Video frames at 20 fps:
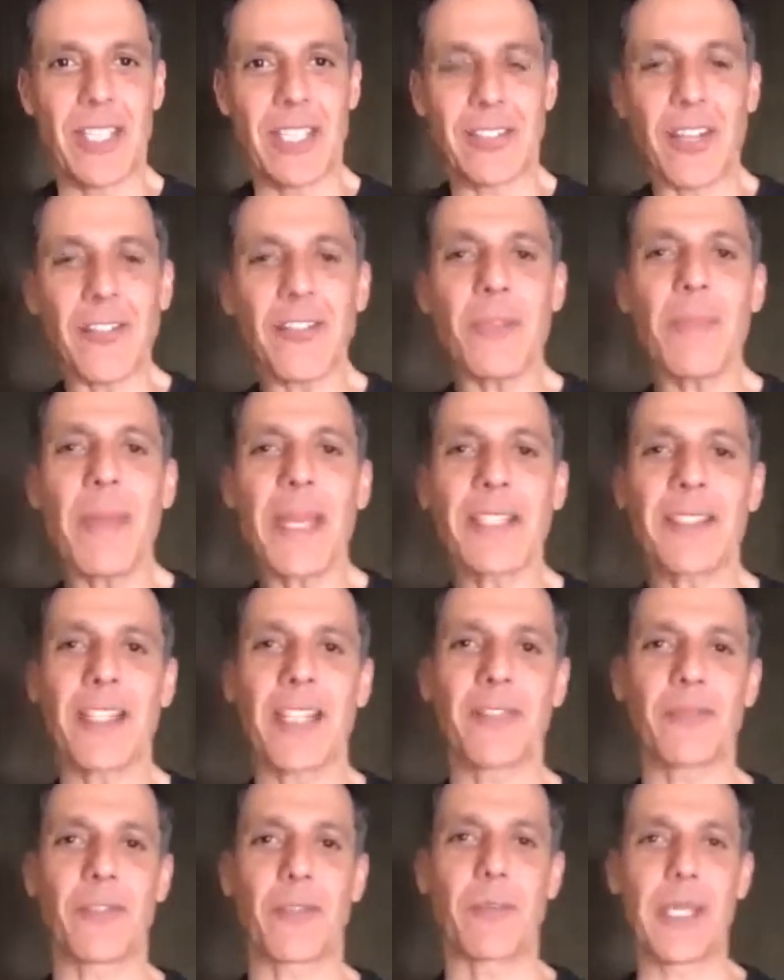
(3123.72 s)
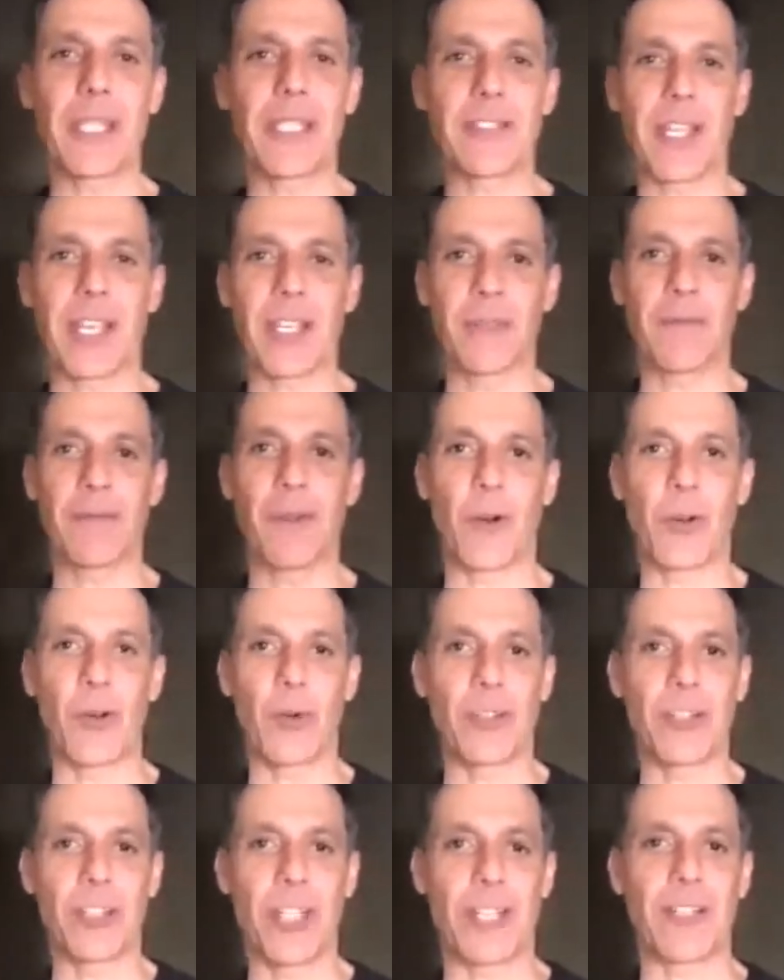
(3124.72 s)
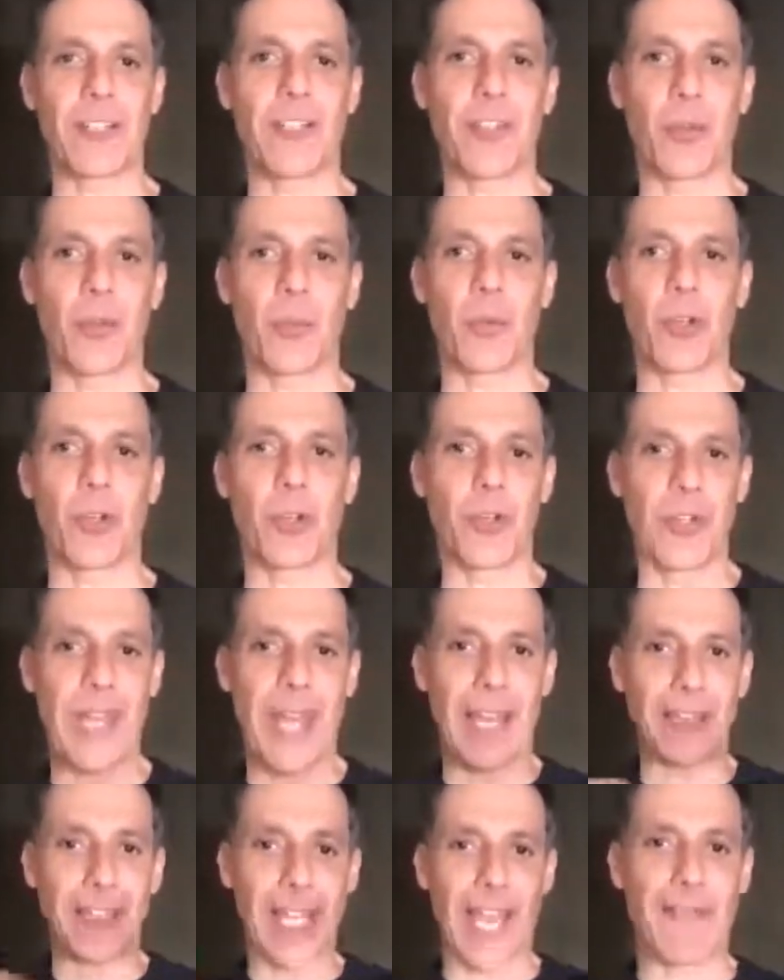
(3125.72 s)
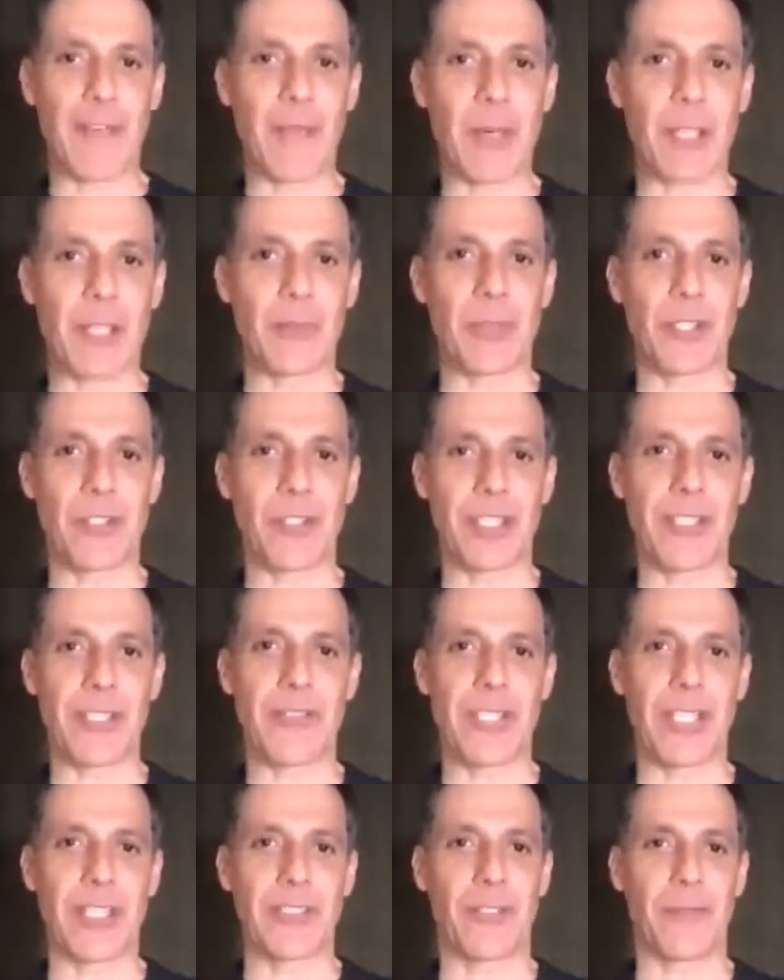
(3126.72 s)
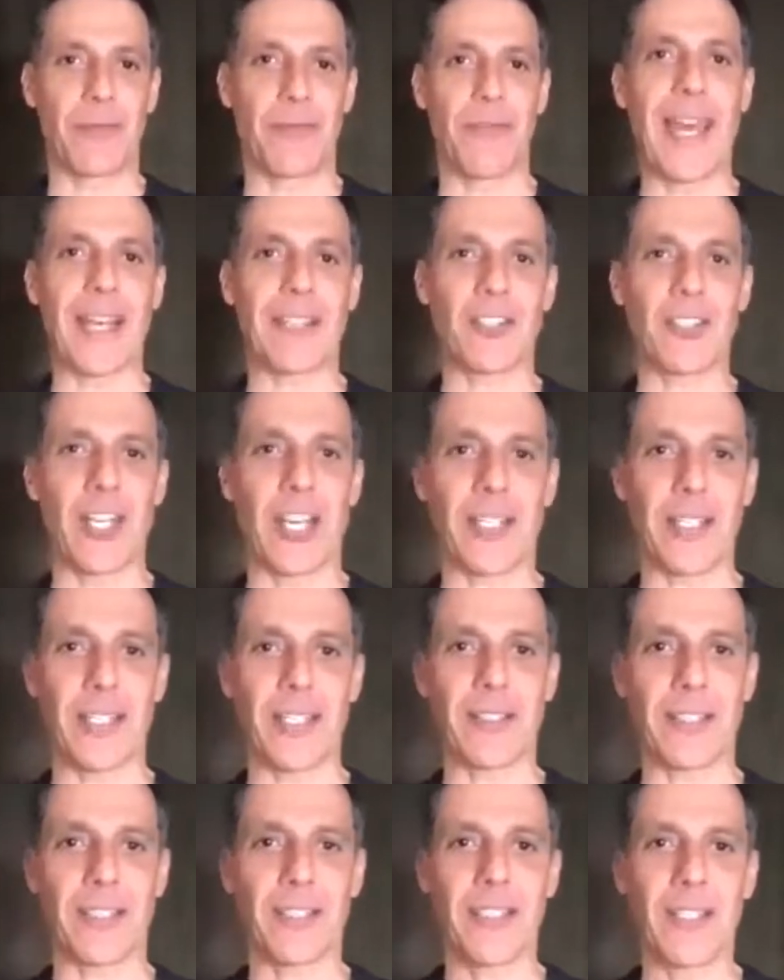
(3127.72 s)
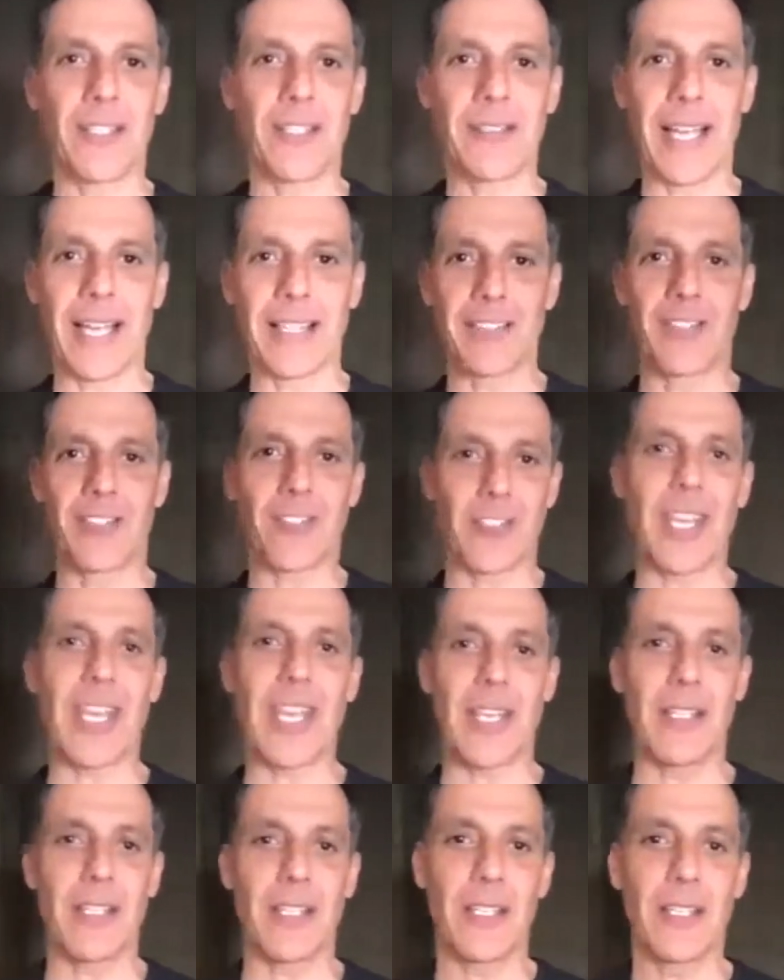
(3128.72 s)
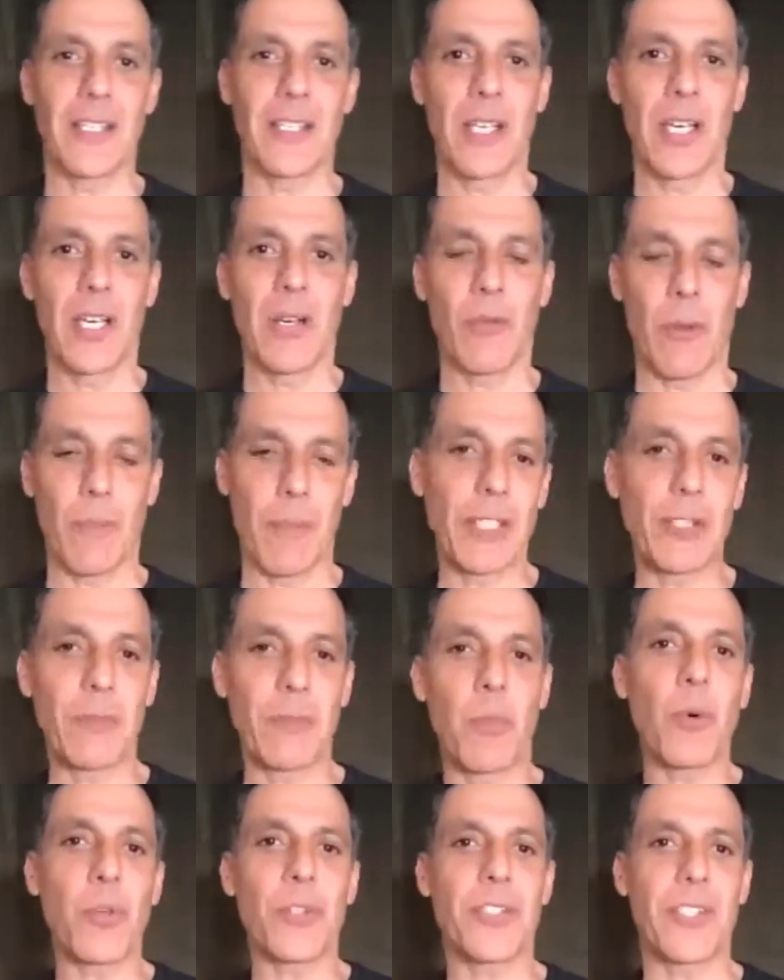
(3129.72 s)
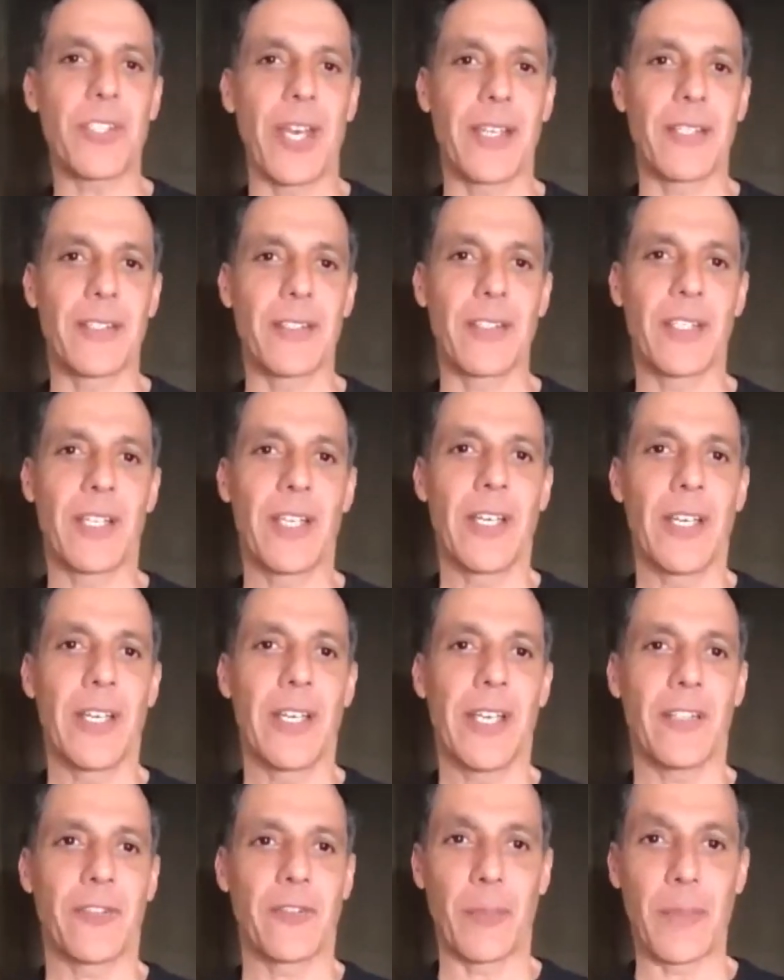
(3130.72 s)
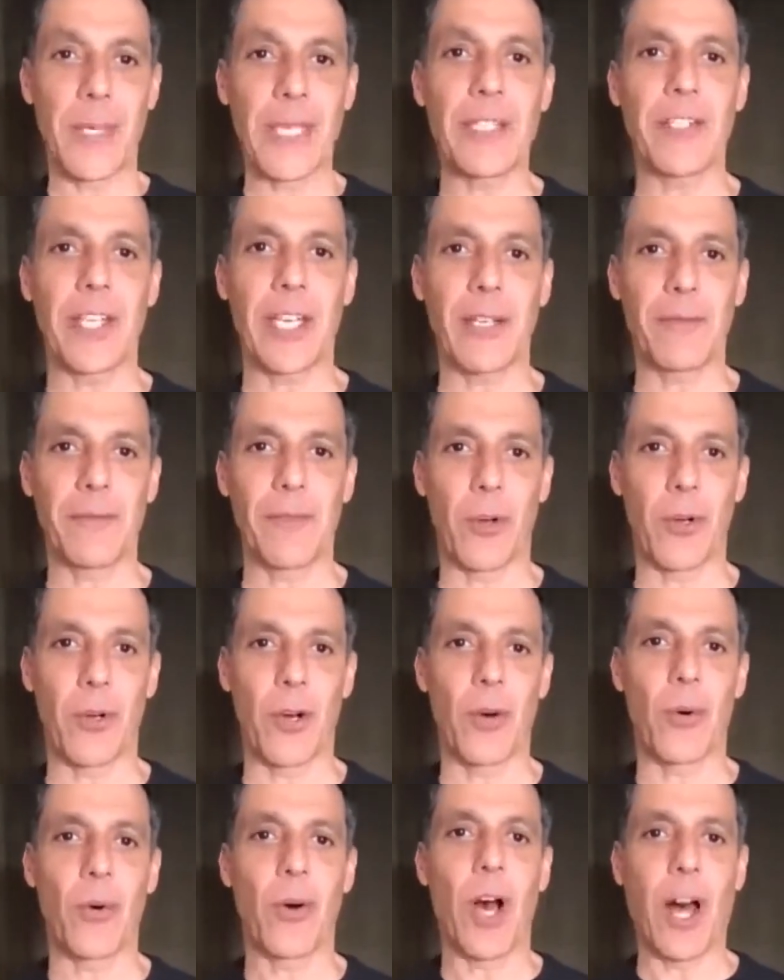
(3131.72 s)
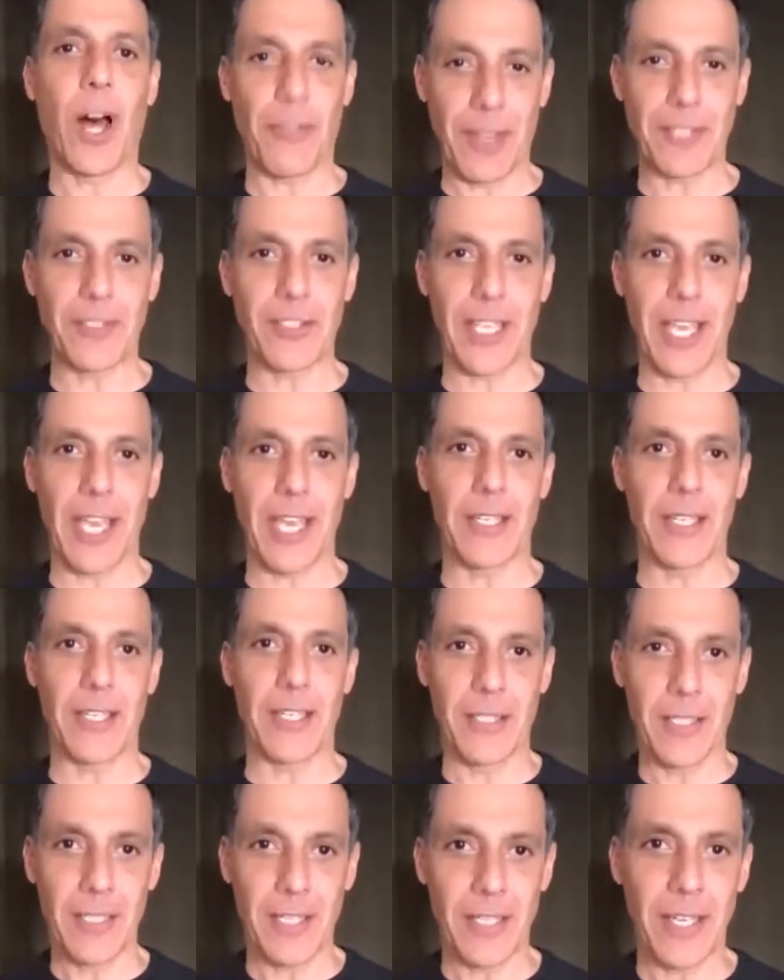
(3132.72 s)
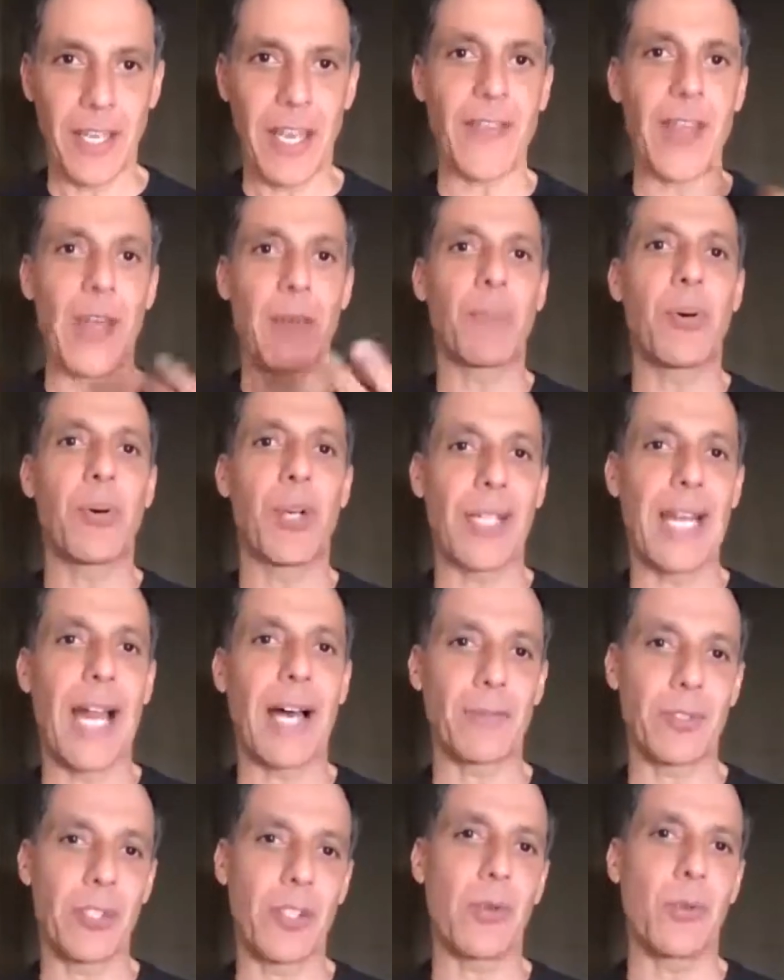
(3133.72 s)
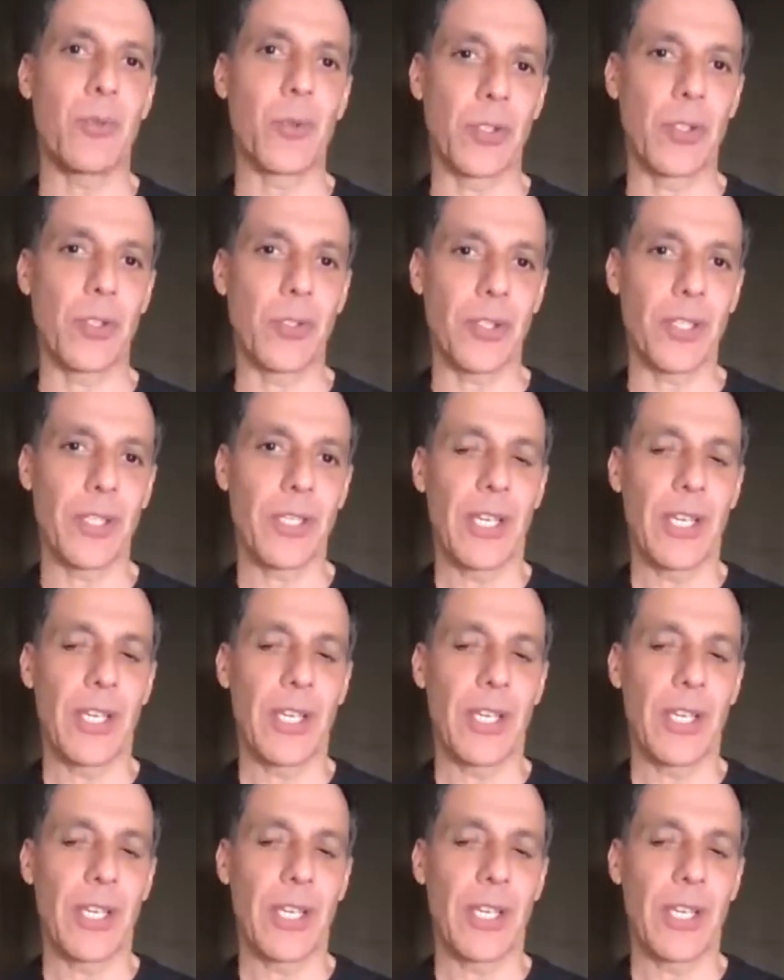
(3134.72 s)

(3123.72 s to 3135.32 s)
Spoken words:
It doesn't make sense for me to take a photo and send it to the world and ask everybody receiving it to fact check it. That's insane. What makes more sense is for me to take a photo, authenticate it, and then put it out to the world.